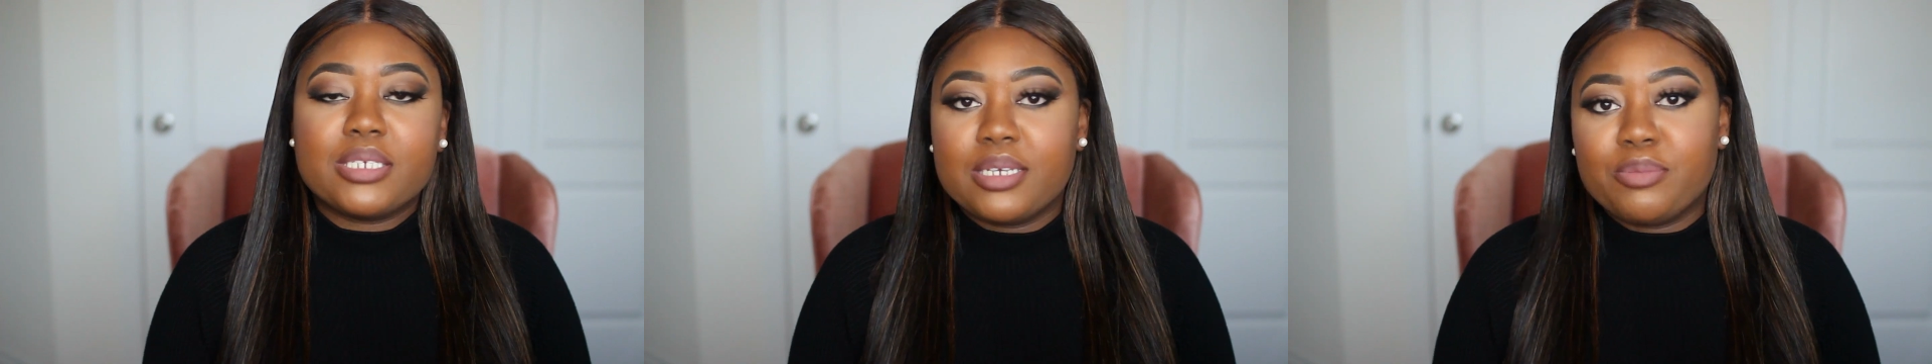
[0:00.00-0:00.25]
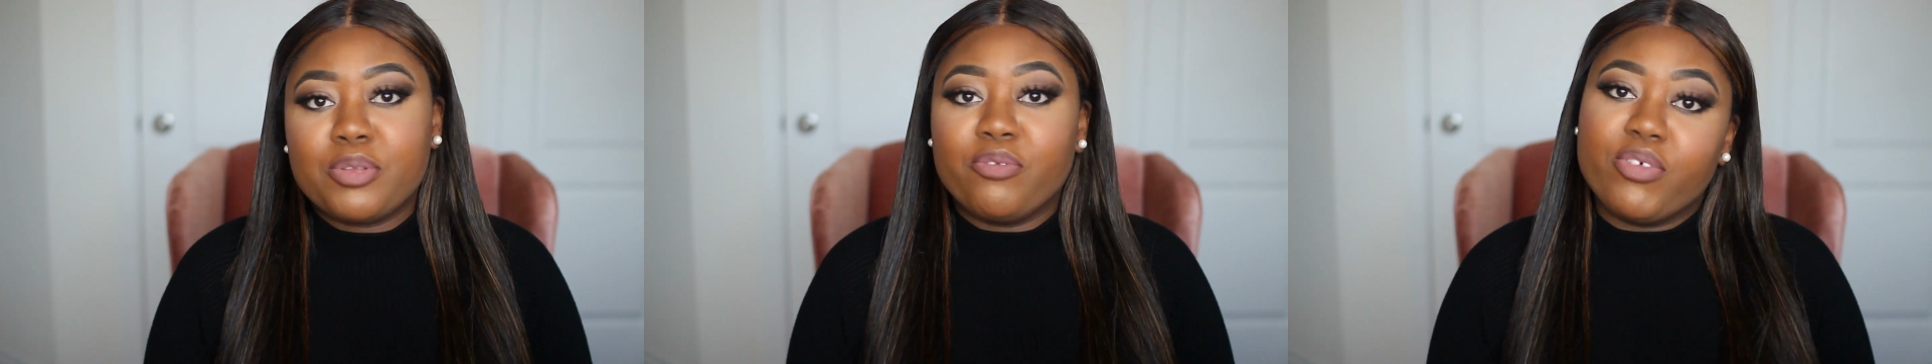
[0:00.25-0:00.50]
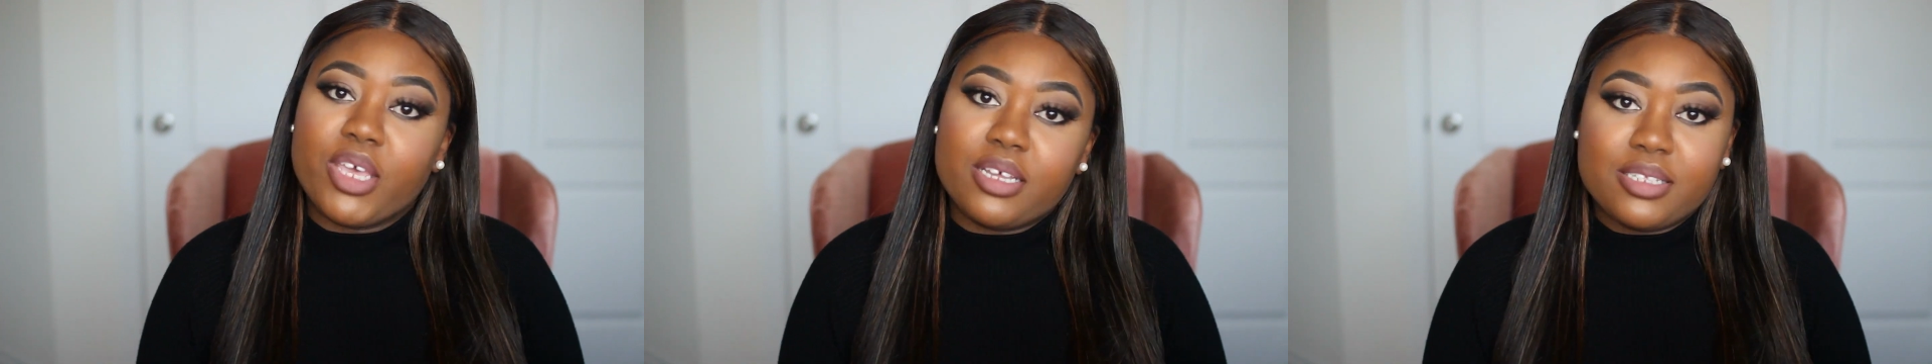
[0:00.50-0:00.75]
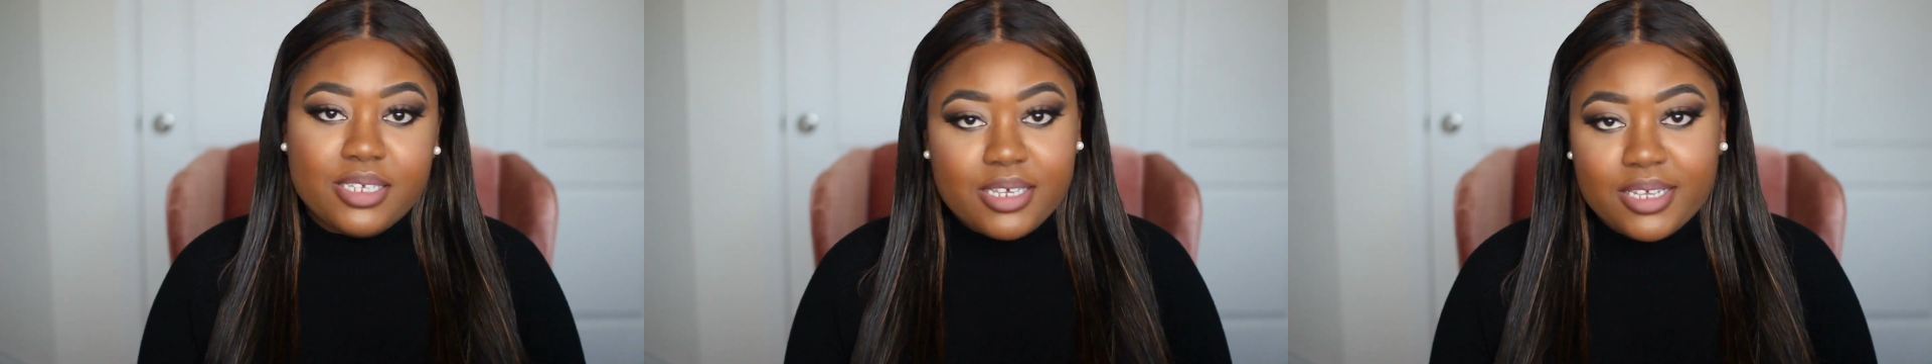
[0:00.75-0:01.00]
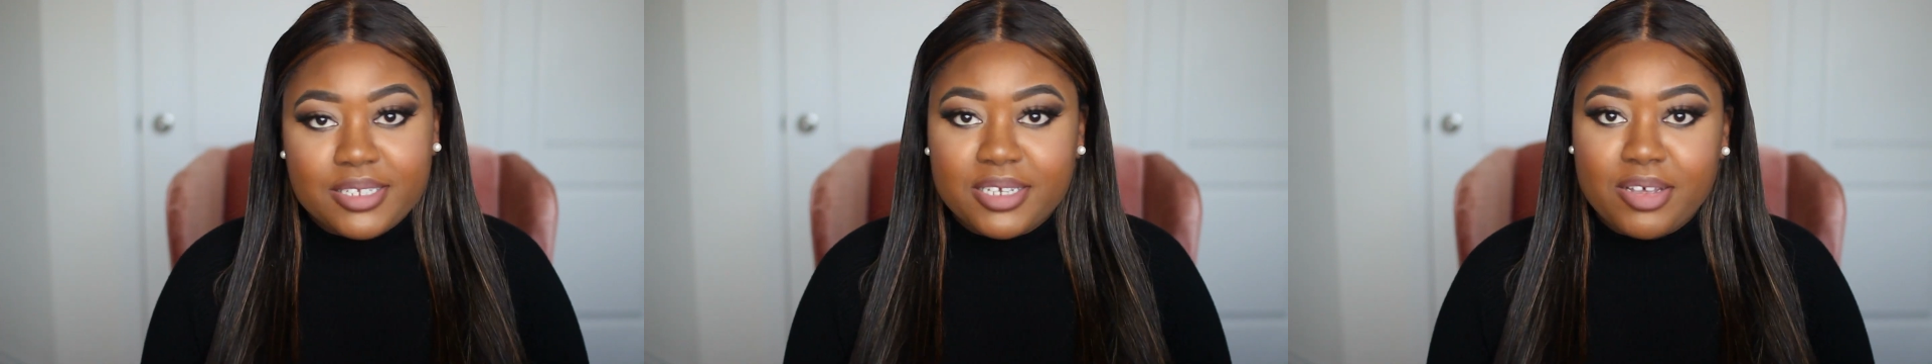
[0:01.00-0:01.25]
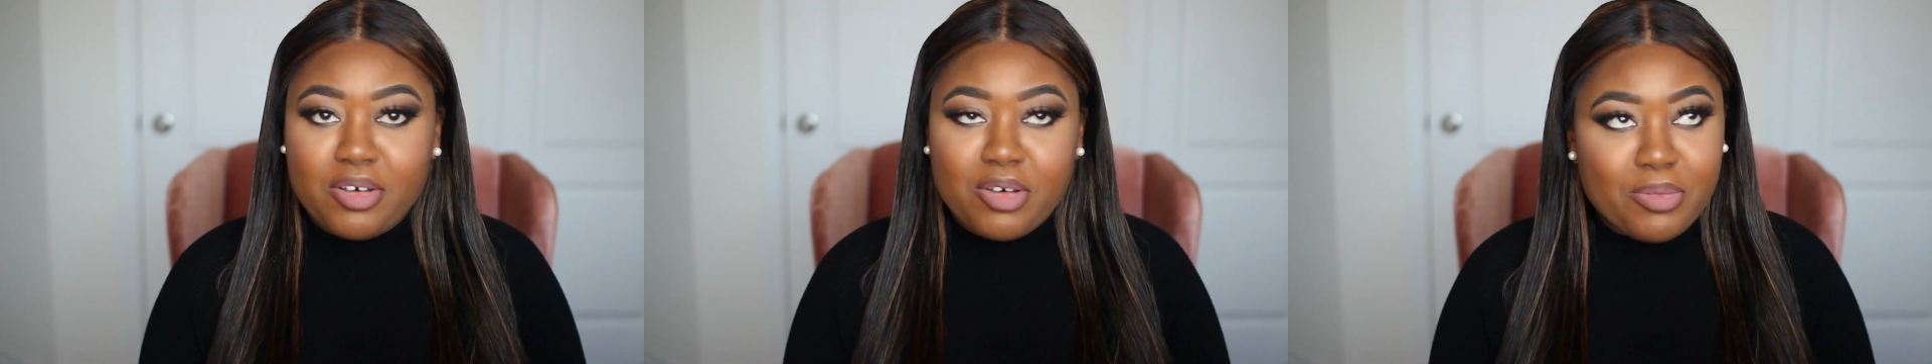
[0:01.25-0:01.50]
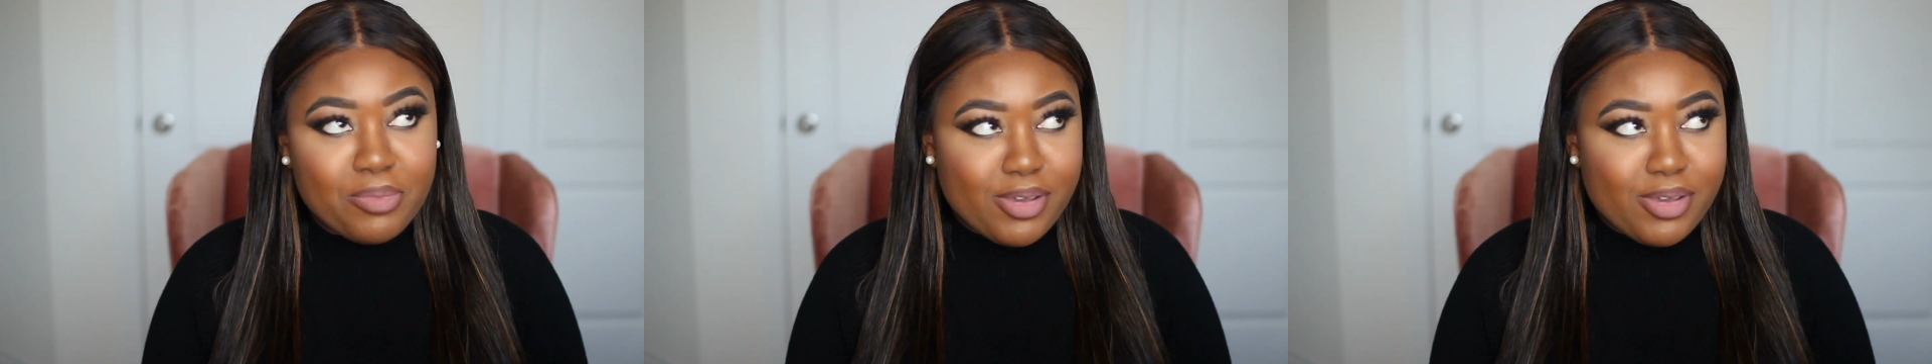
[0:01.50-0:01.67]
shipped via DHL,